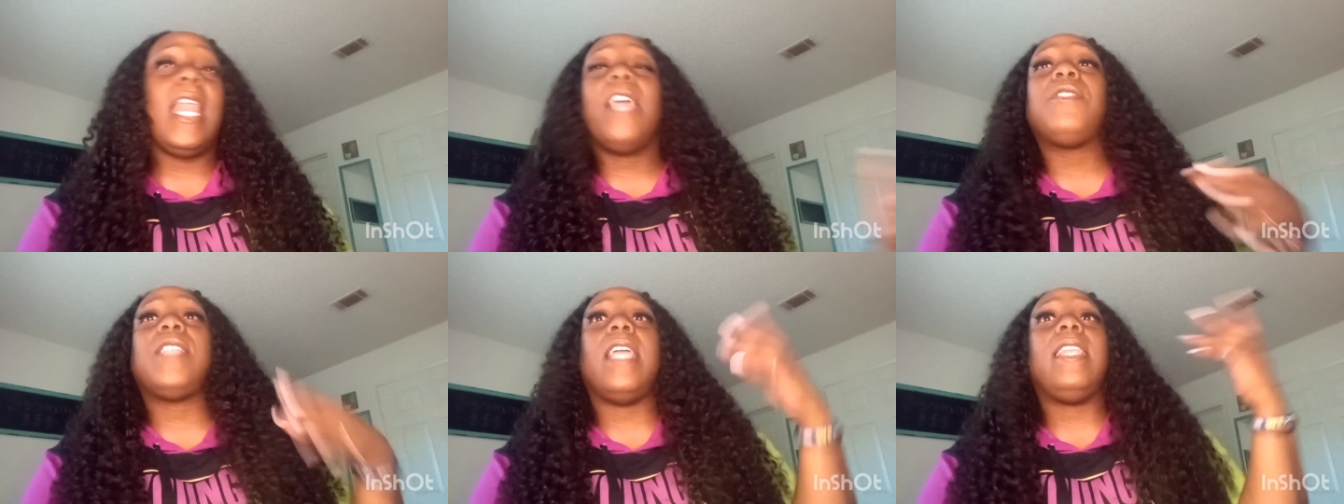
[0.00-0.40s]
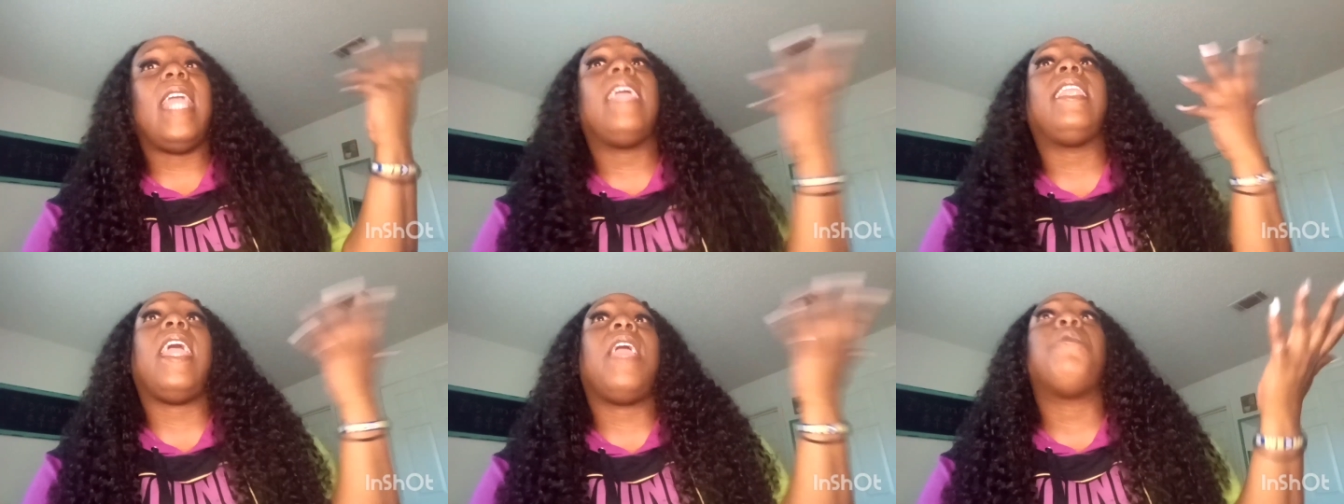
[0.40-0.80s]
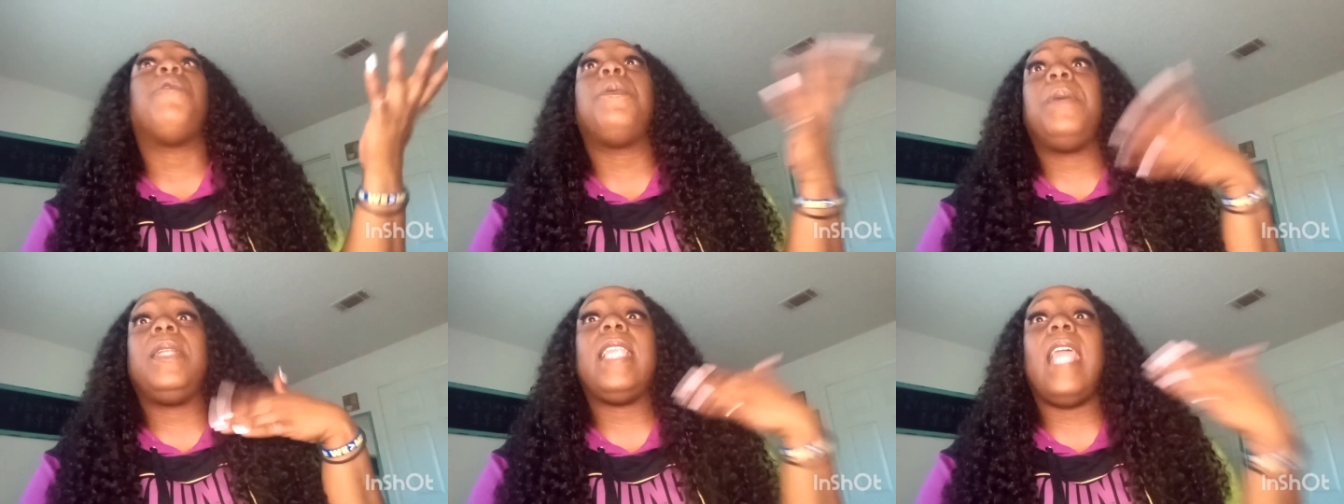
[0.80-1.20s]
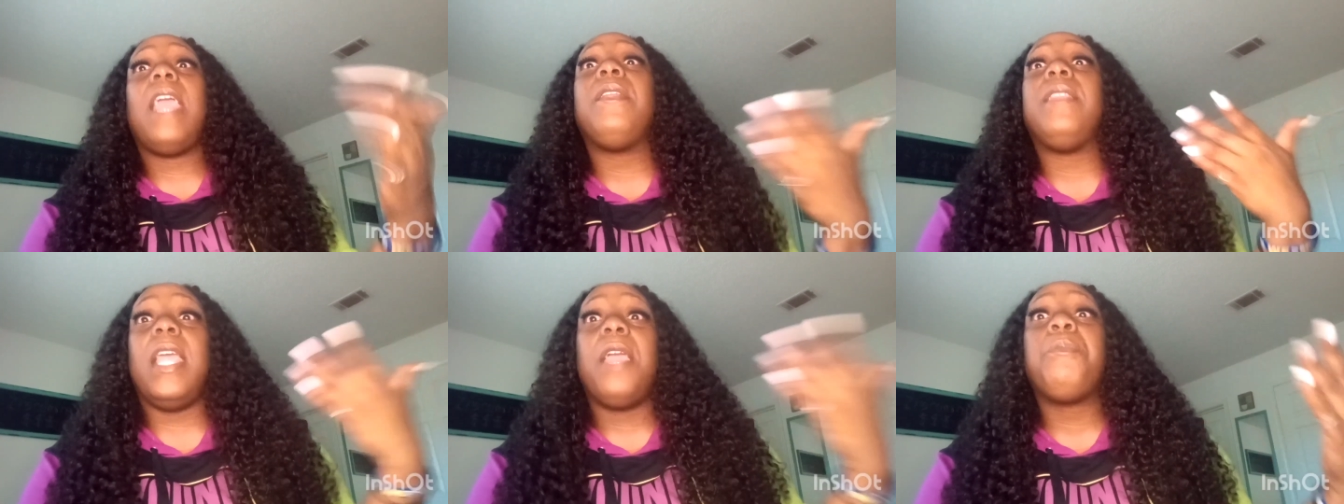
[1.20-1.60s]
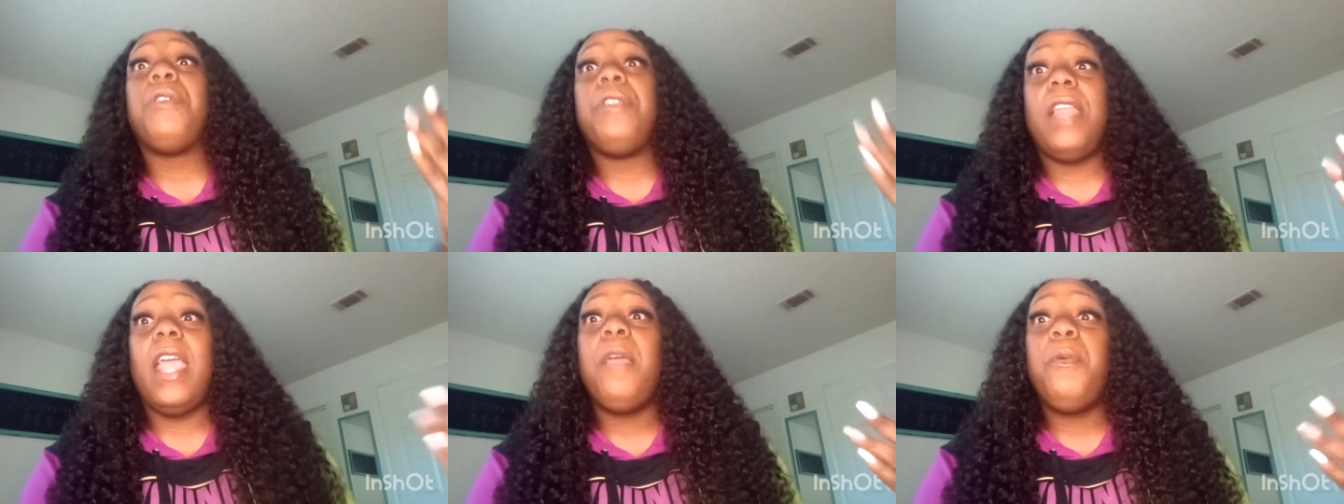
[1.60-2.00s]
I ain't gonna say day one, but they damn
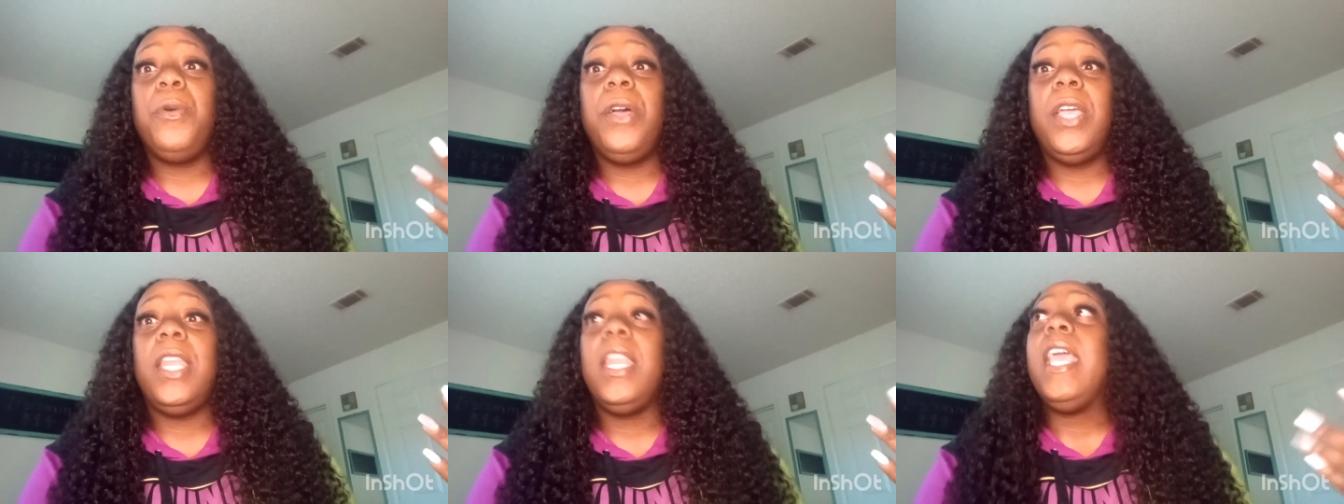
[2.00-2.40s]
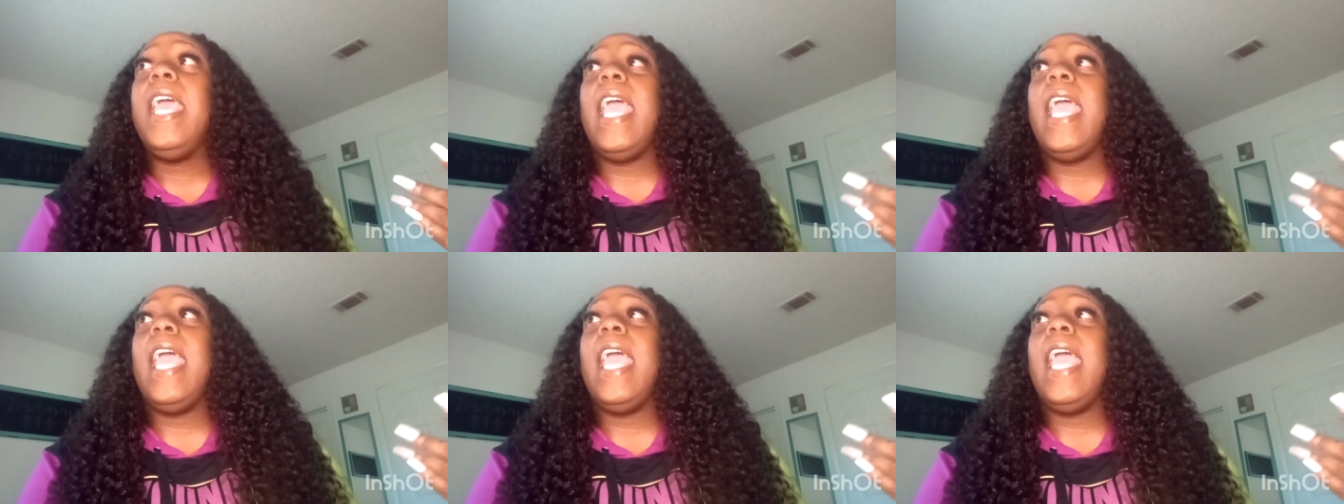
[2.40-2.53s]
near day one.